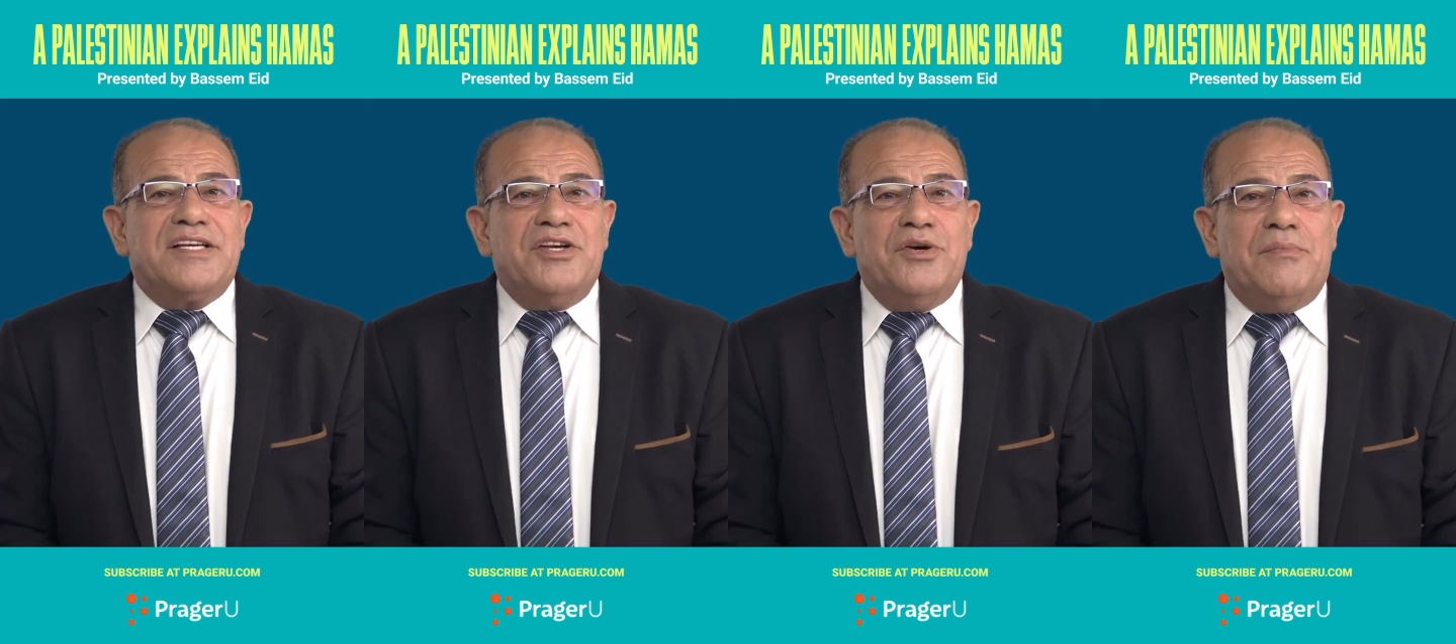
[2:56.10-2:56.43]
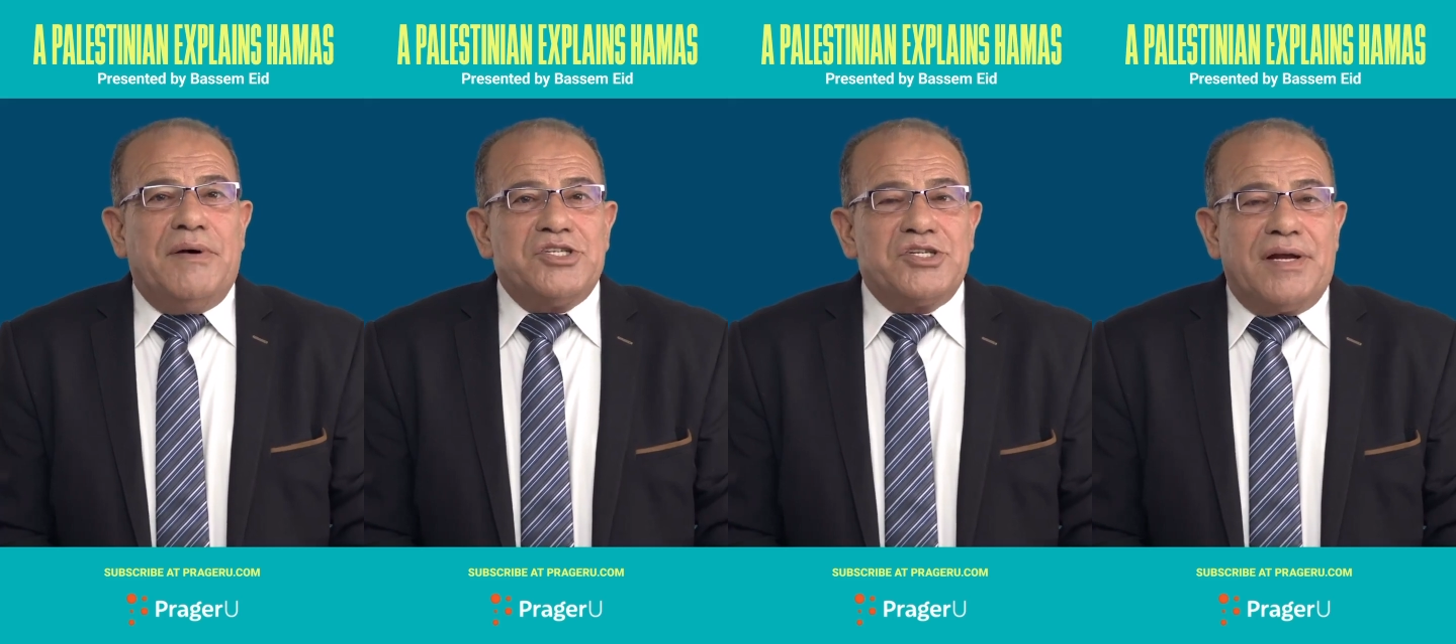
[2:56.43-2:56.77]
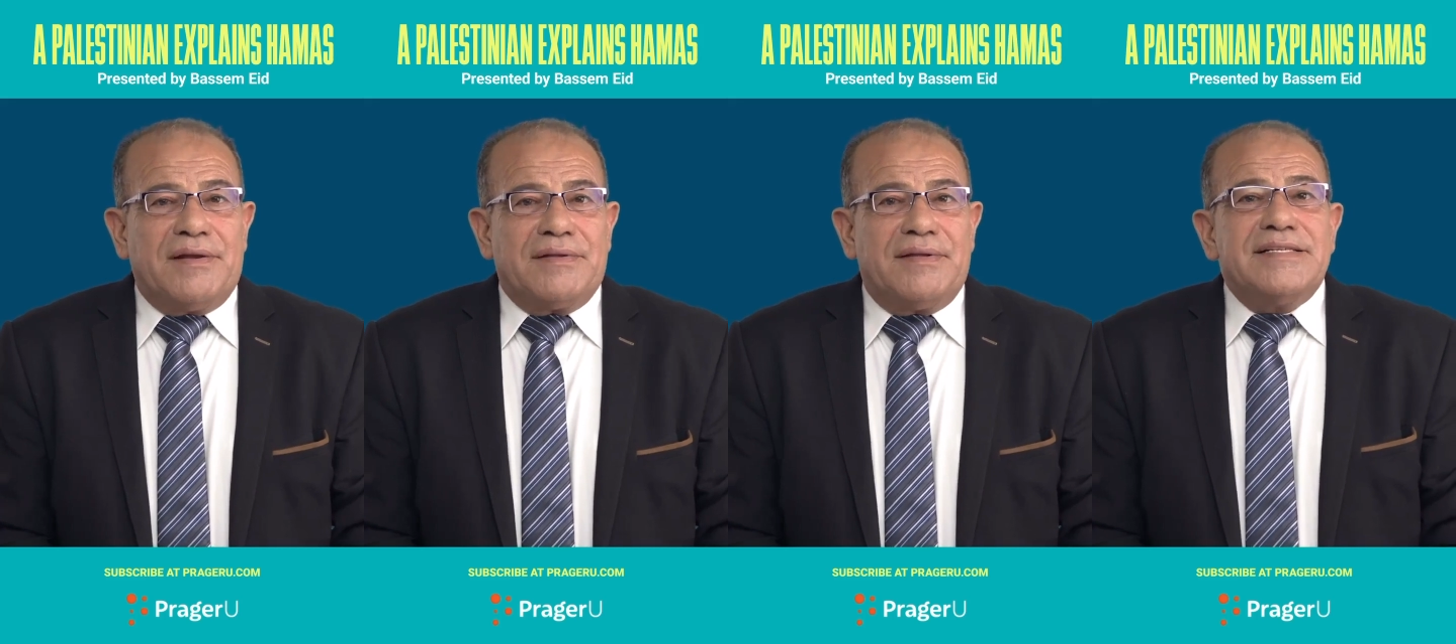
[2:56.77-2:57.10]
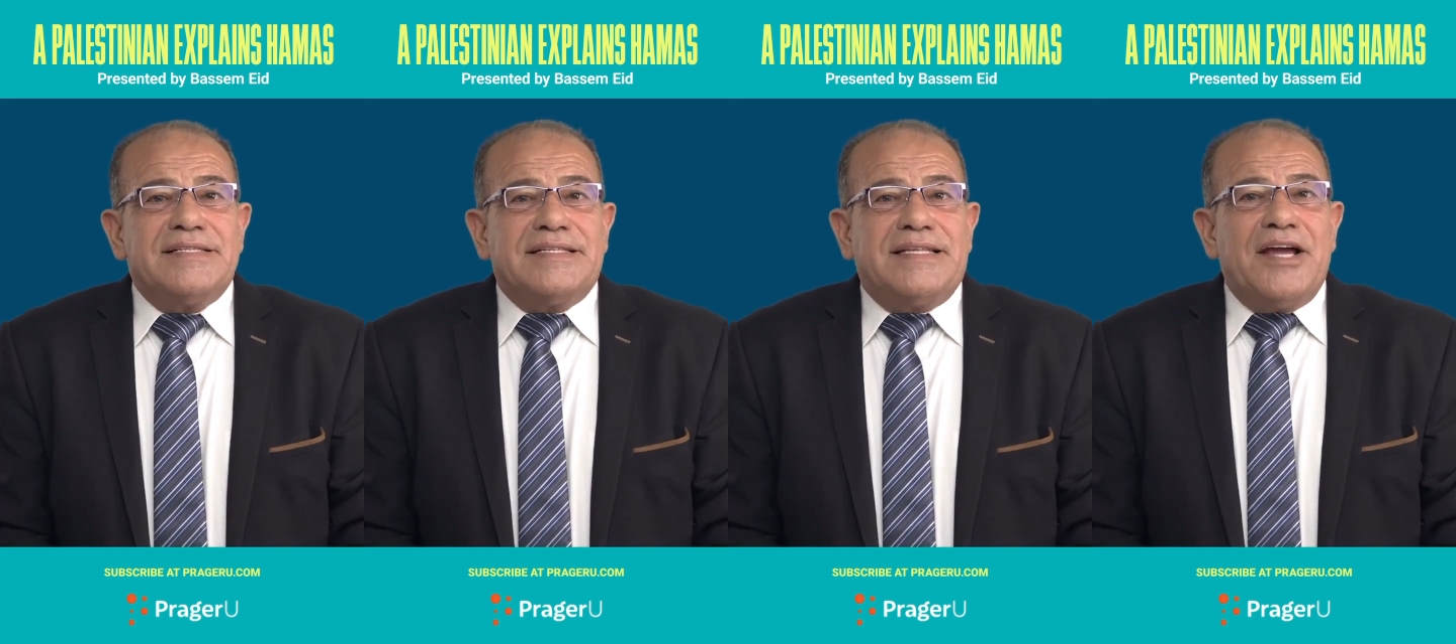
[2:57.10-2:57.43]
a human shield,
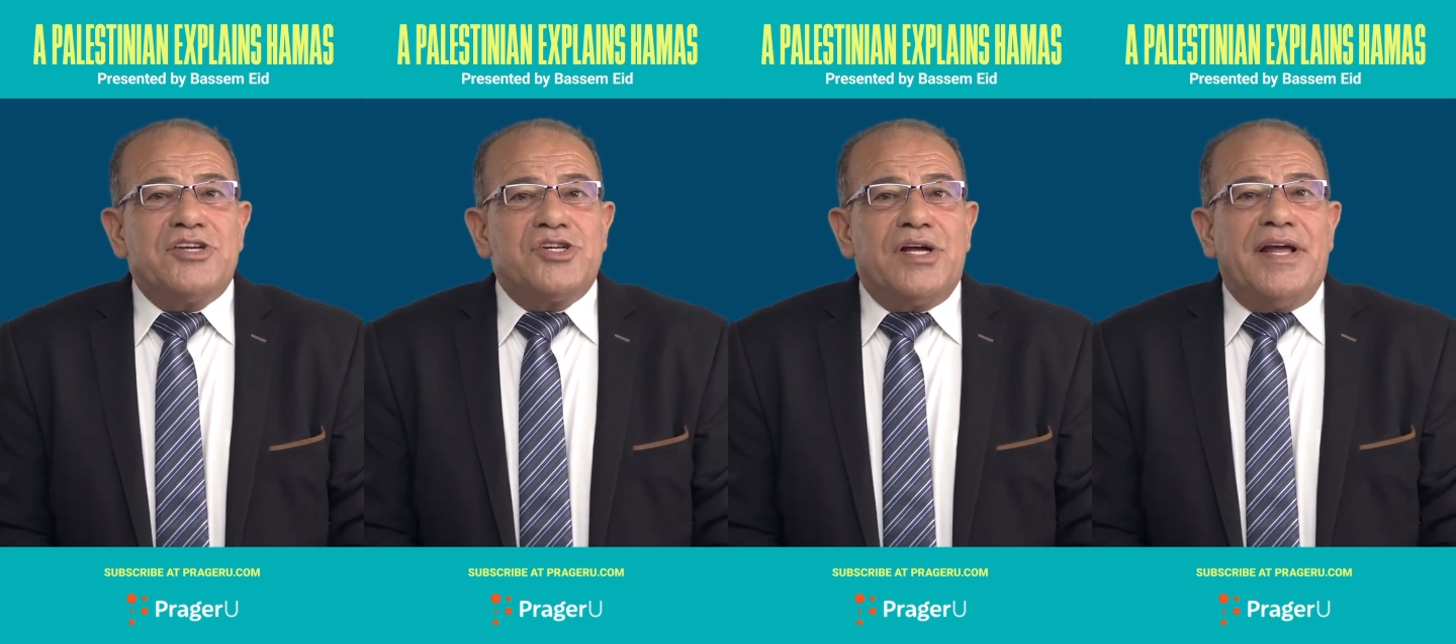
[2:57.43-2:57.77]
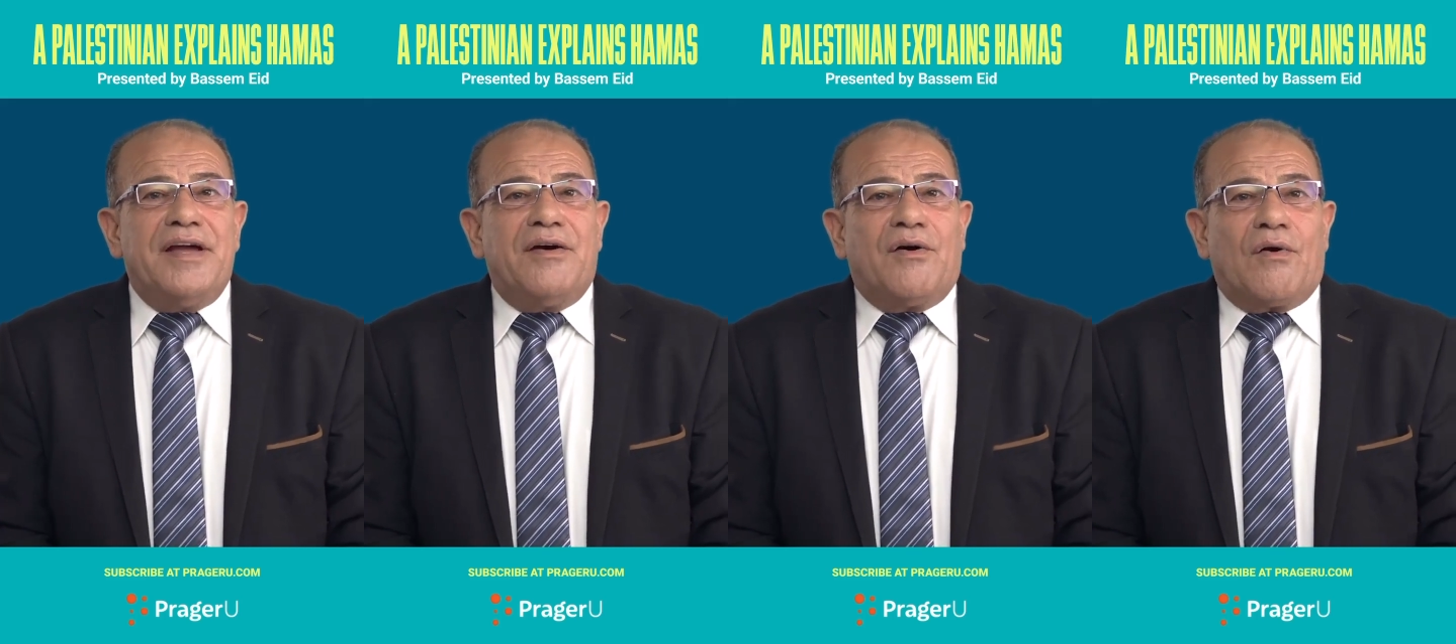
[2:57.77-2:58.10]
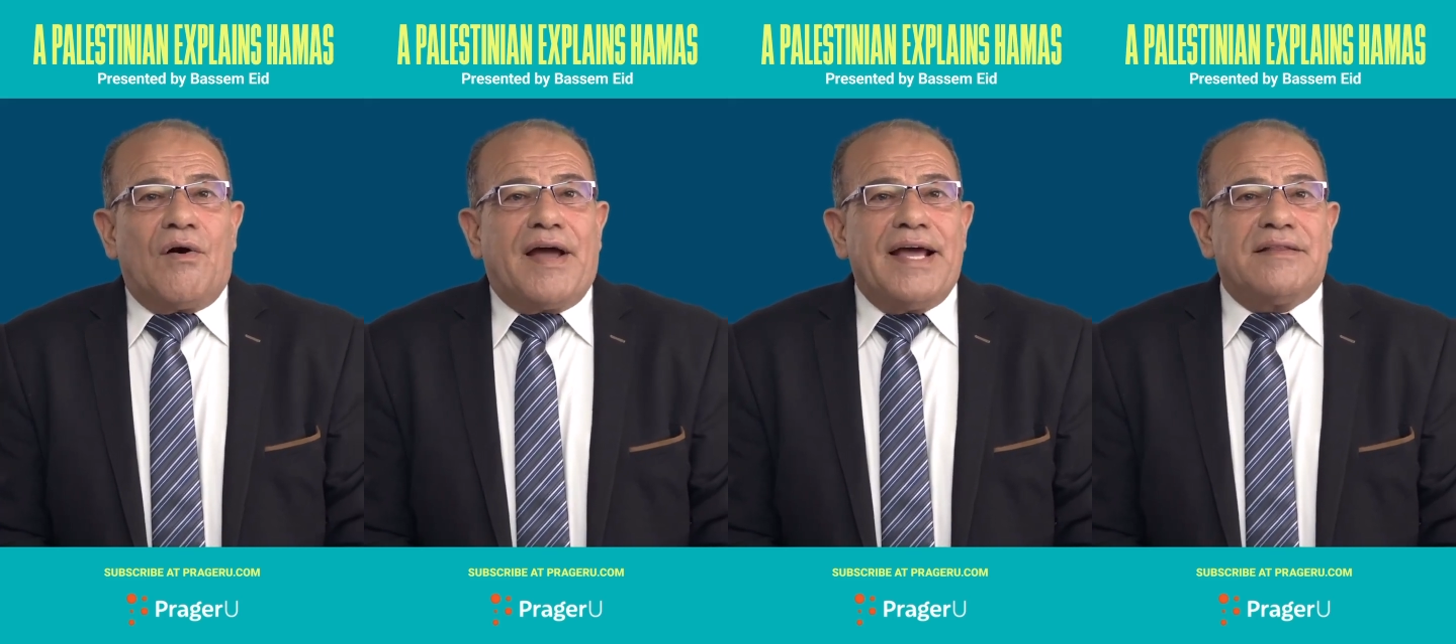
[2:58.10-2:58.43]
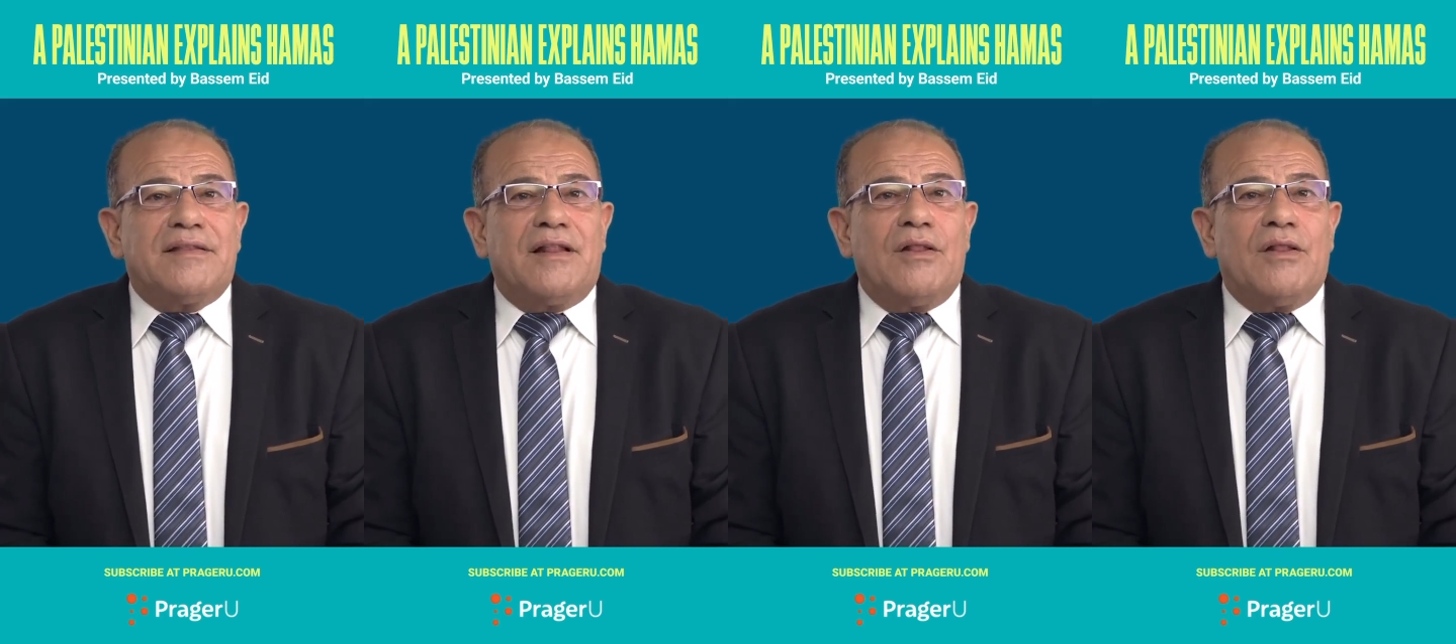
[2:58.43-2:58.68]
stationing rocket